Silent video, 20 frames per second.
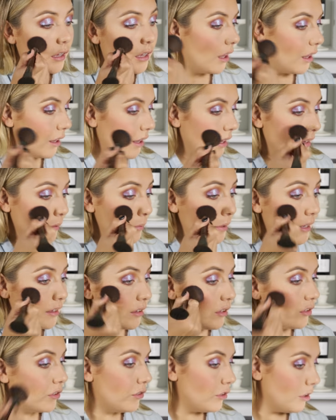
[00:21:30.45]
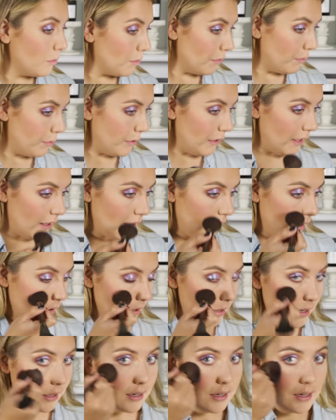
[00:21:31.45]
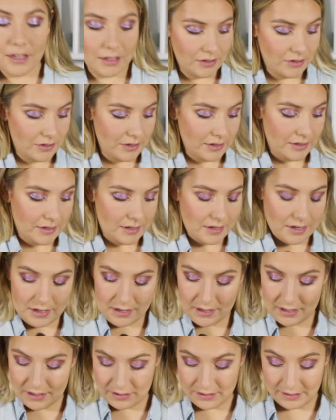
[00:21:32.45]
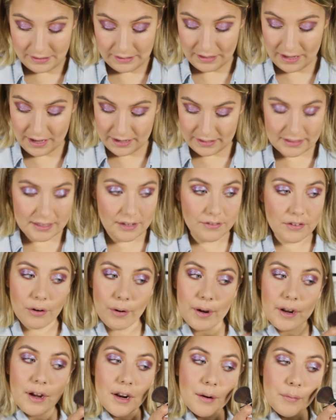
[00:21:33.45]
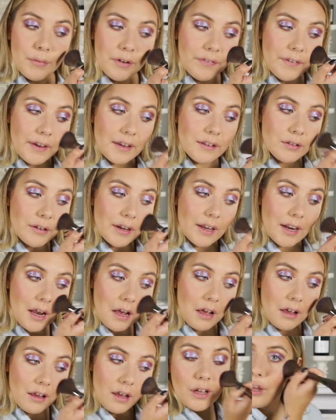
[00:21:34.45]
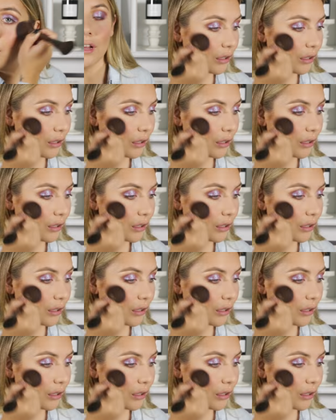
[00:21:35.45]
I mean, it's a super pretty color. It's just a lot of stuff going on on my face right now.